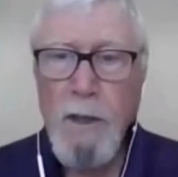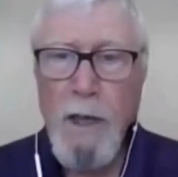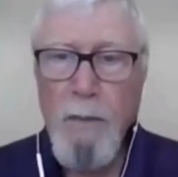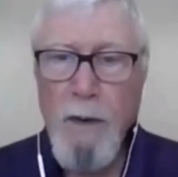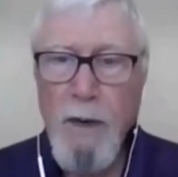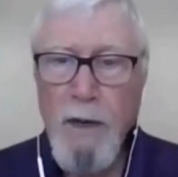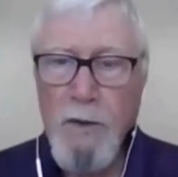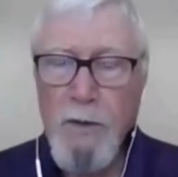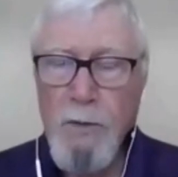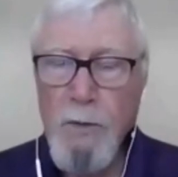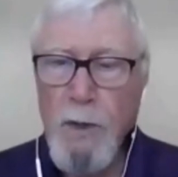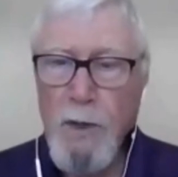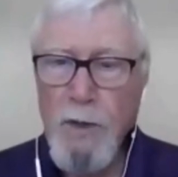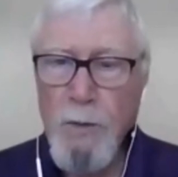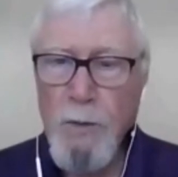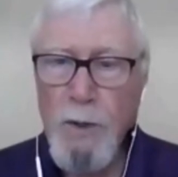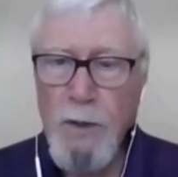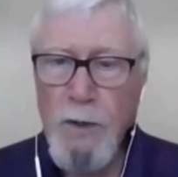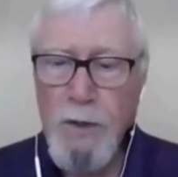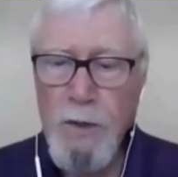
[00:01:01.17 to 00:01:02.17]
came out in
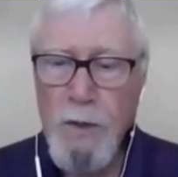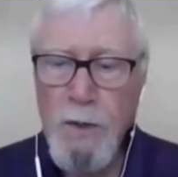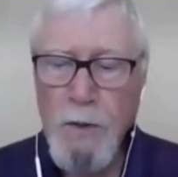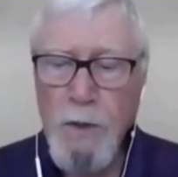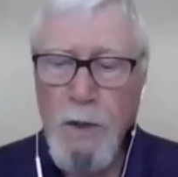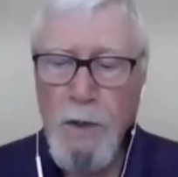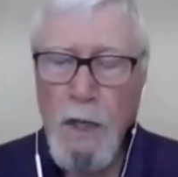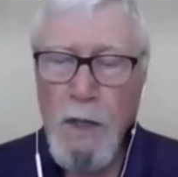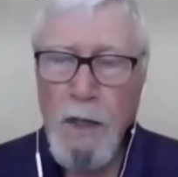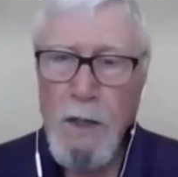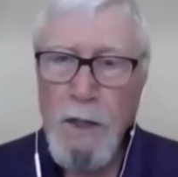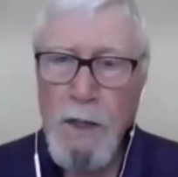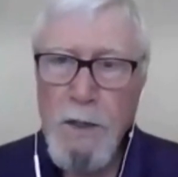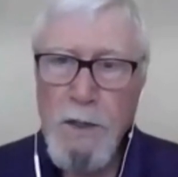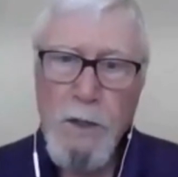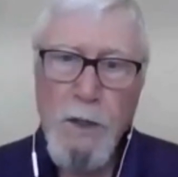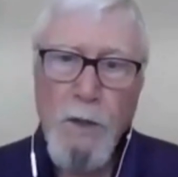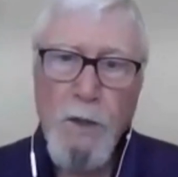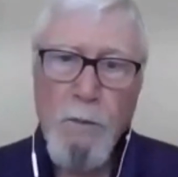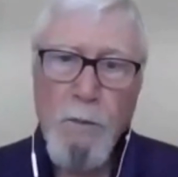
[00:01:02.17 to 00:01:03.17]
2022.
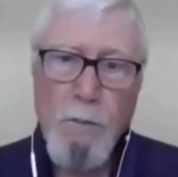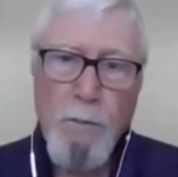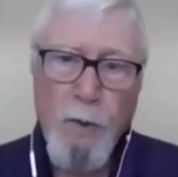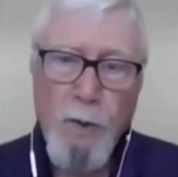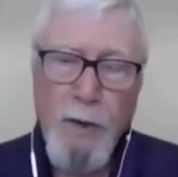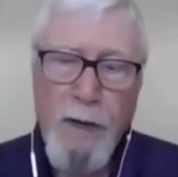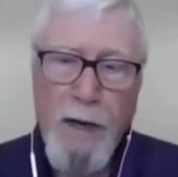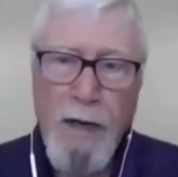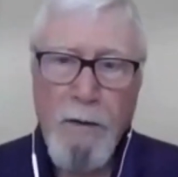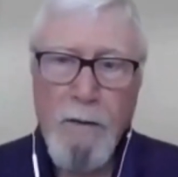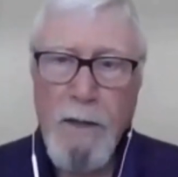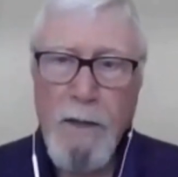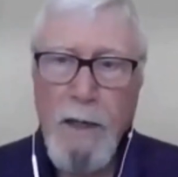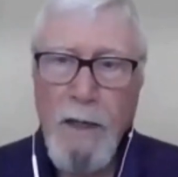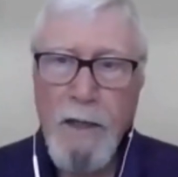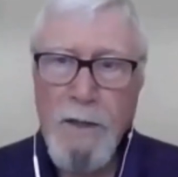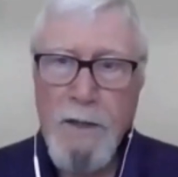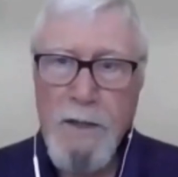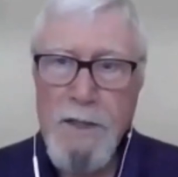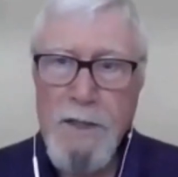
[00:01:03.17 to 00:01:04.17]
So burnout
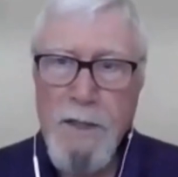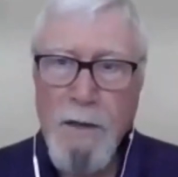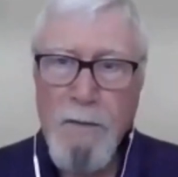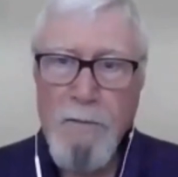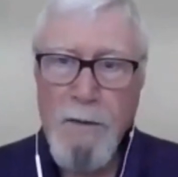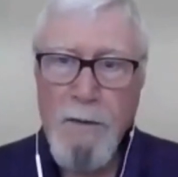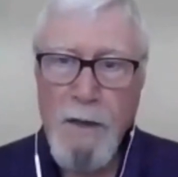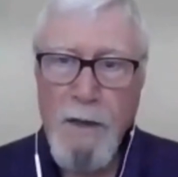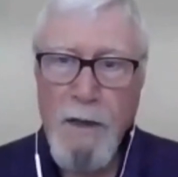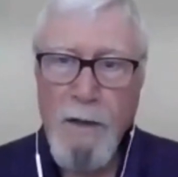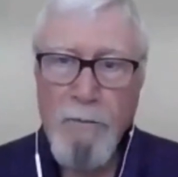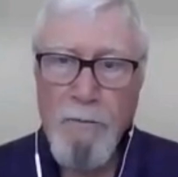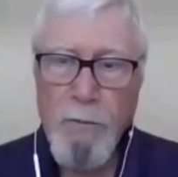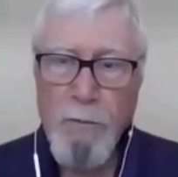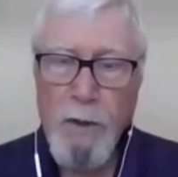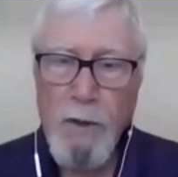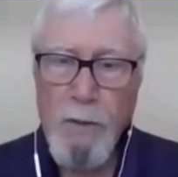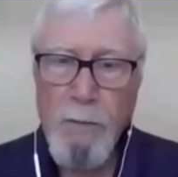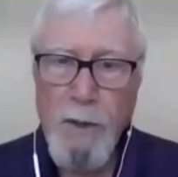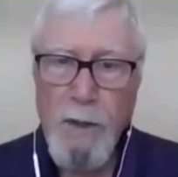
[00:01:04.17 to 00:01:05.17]
and safety
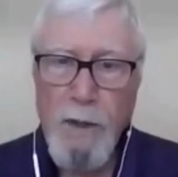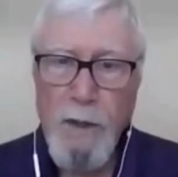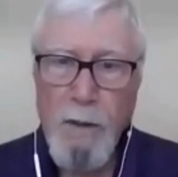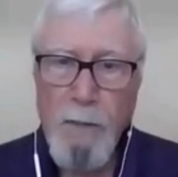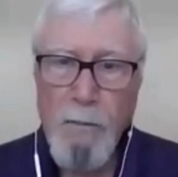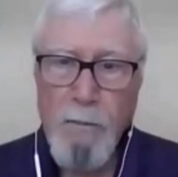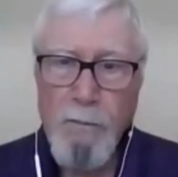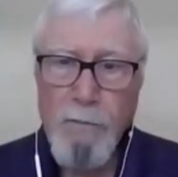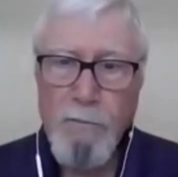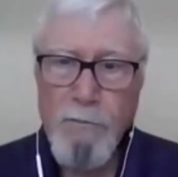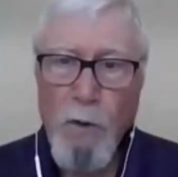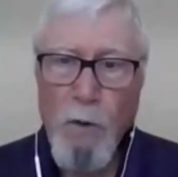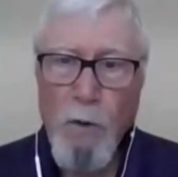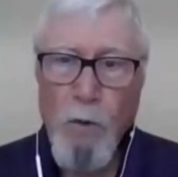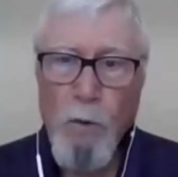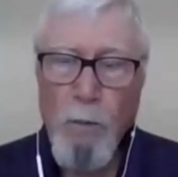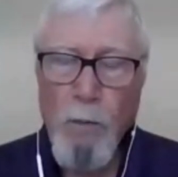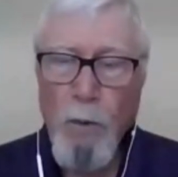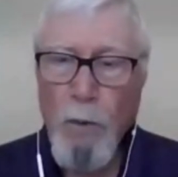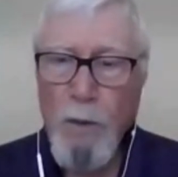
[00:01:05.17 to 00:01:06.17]
have really become
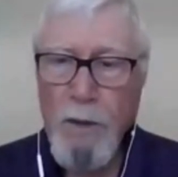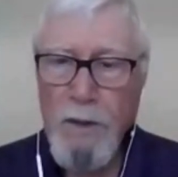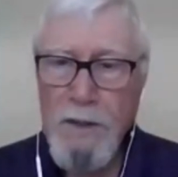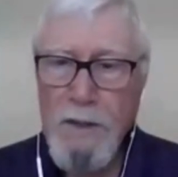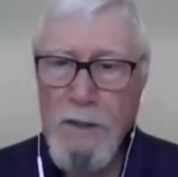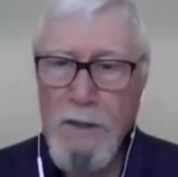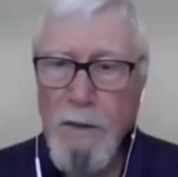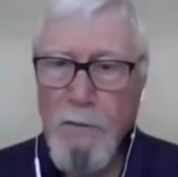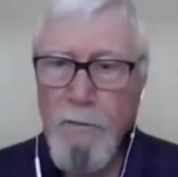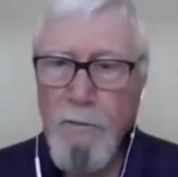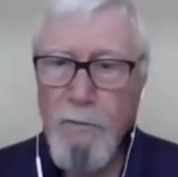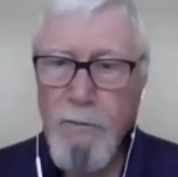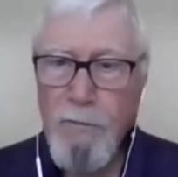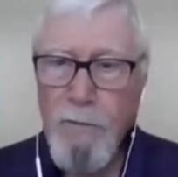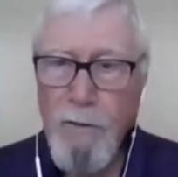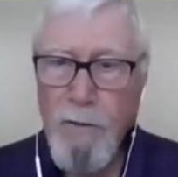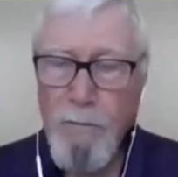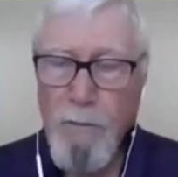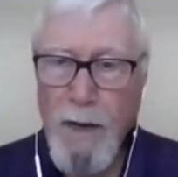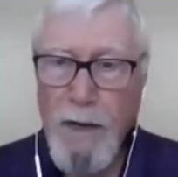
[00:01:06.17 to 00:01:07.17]
focal points of
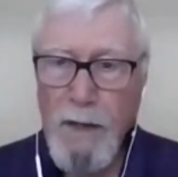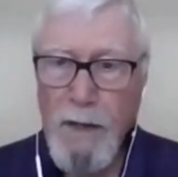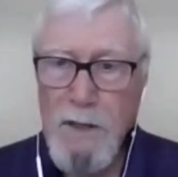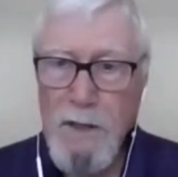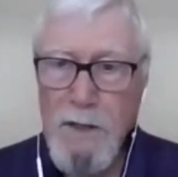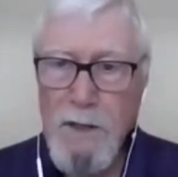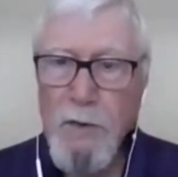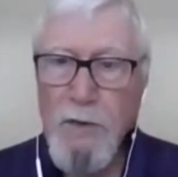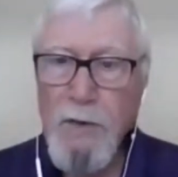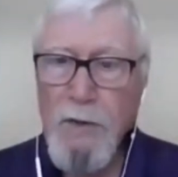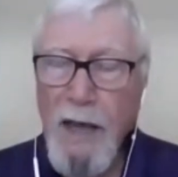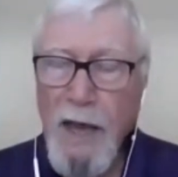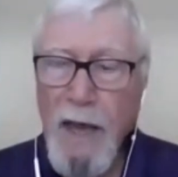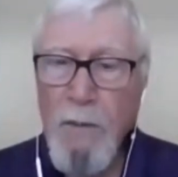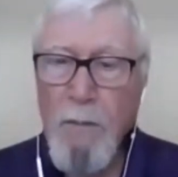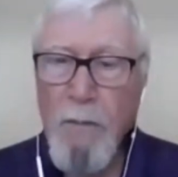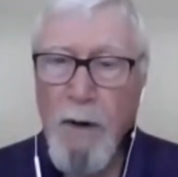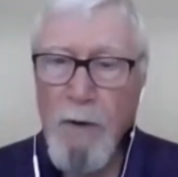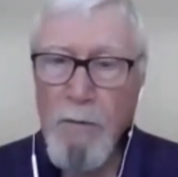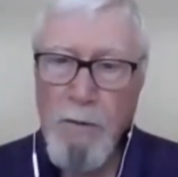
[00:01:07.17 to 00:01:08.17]
my consulting
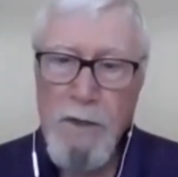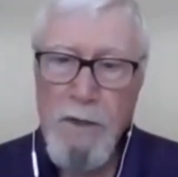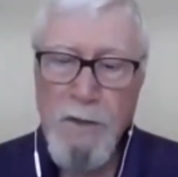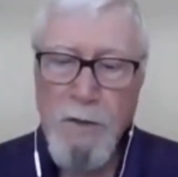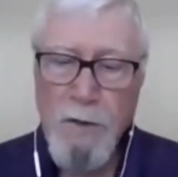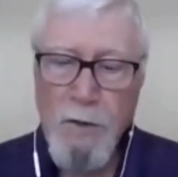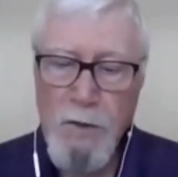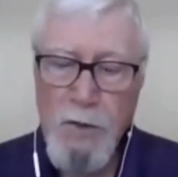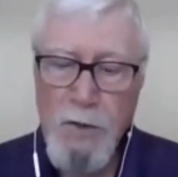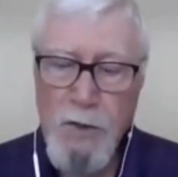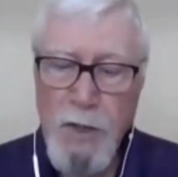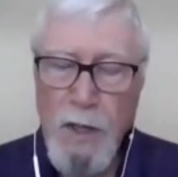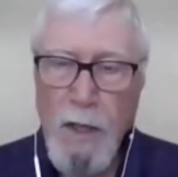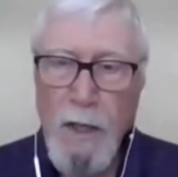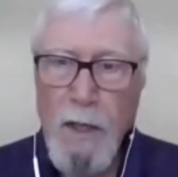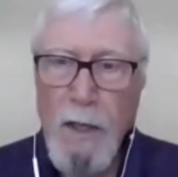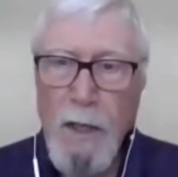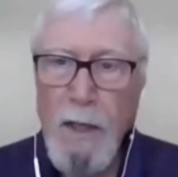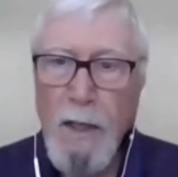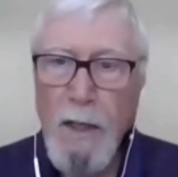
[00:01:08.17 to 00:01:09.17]
and my research.
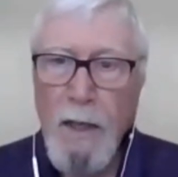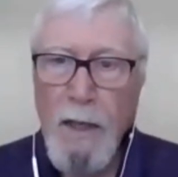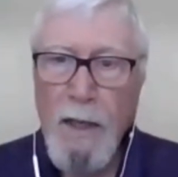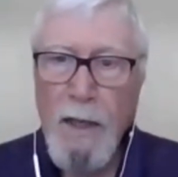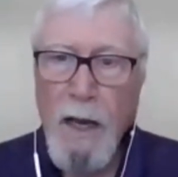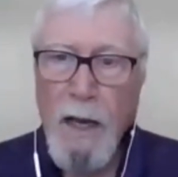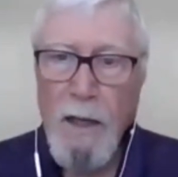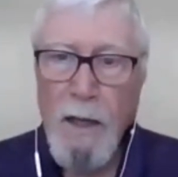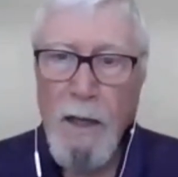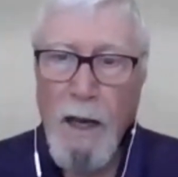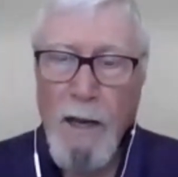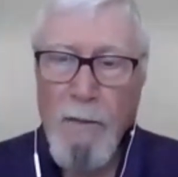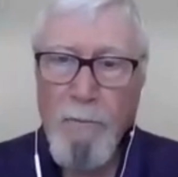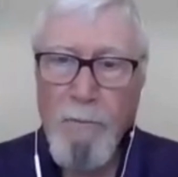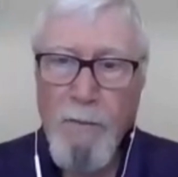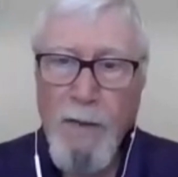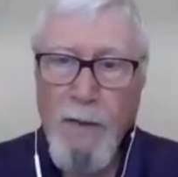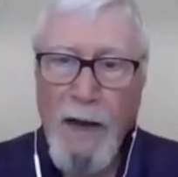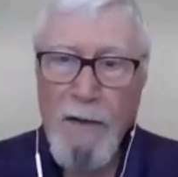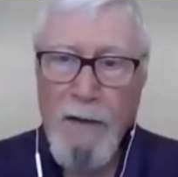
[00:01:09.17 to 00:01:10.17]
And
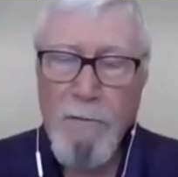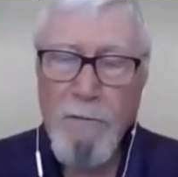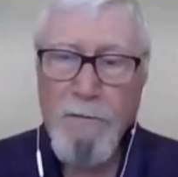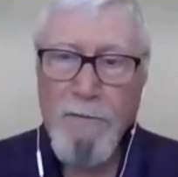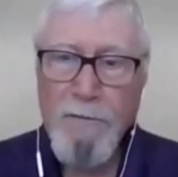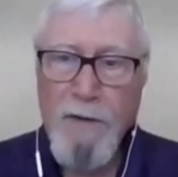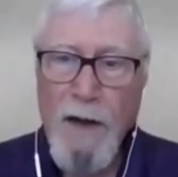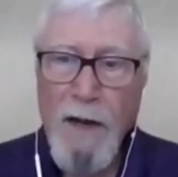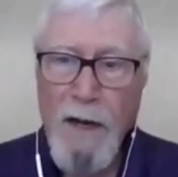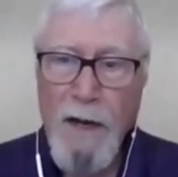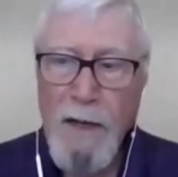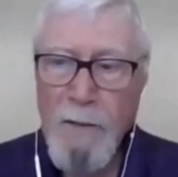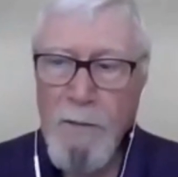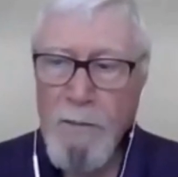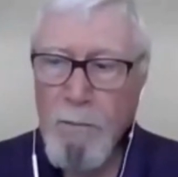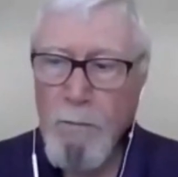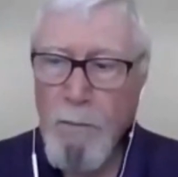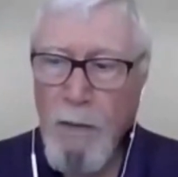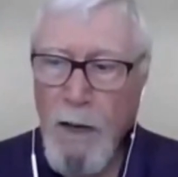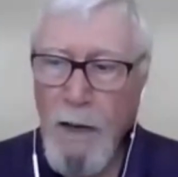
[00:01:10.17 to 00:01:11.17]
I
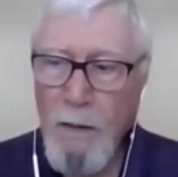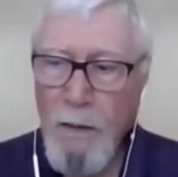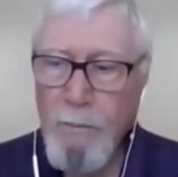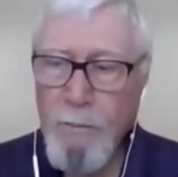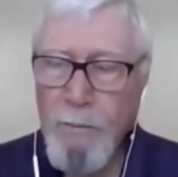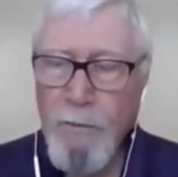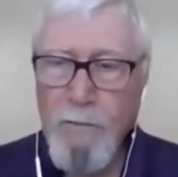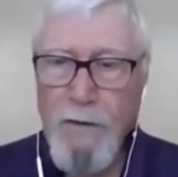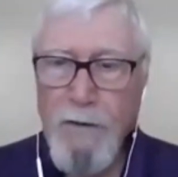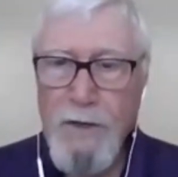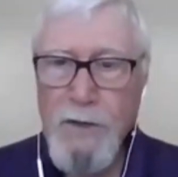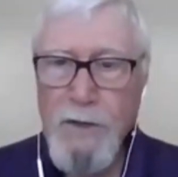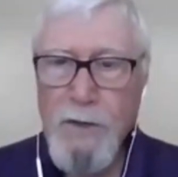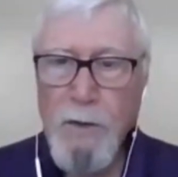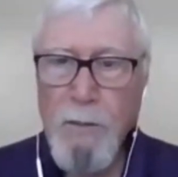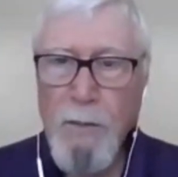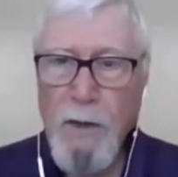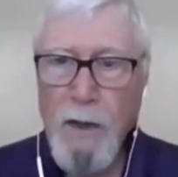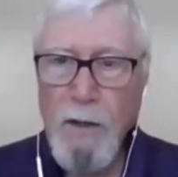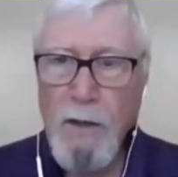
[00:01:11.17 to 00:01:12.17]
define my
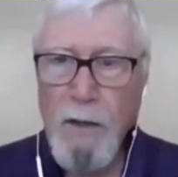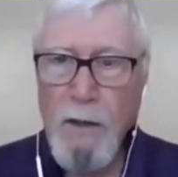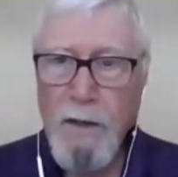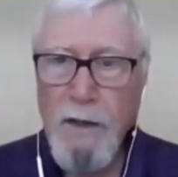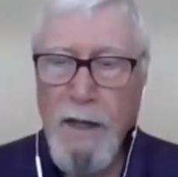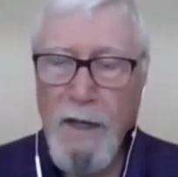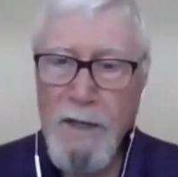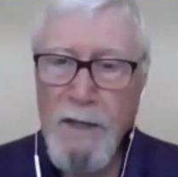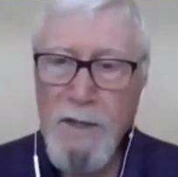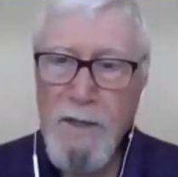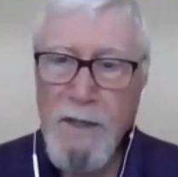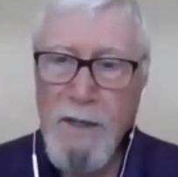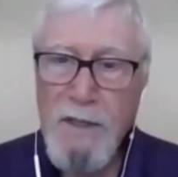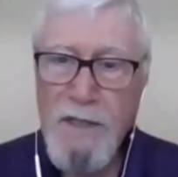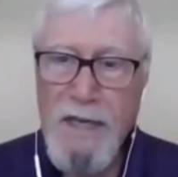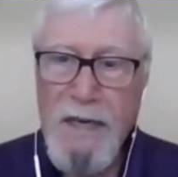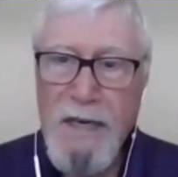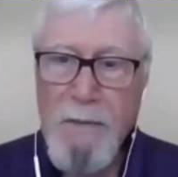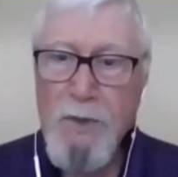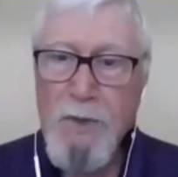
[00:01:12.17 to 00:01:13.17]
professional model as a
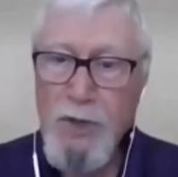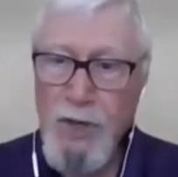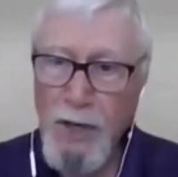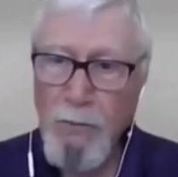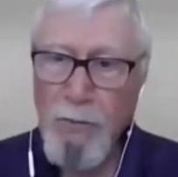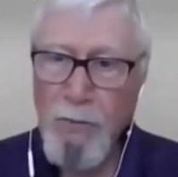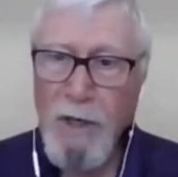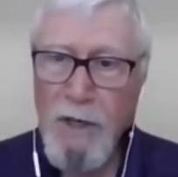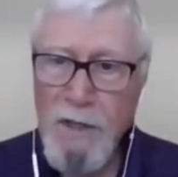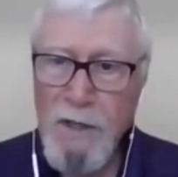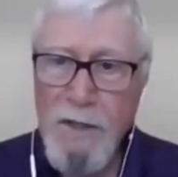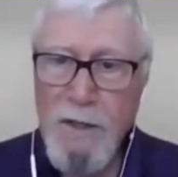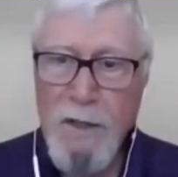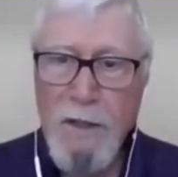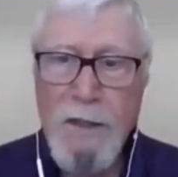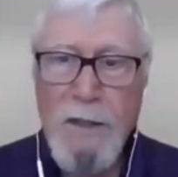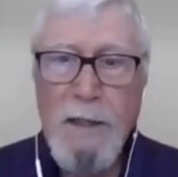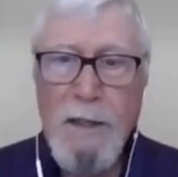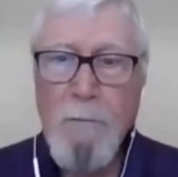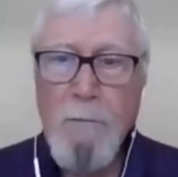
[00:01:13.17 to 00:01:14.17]
deep
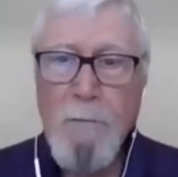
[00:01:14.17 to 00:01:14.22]
generalist,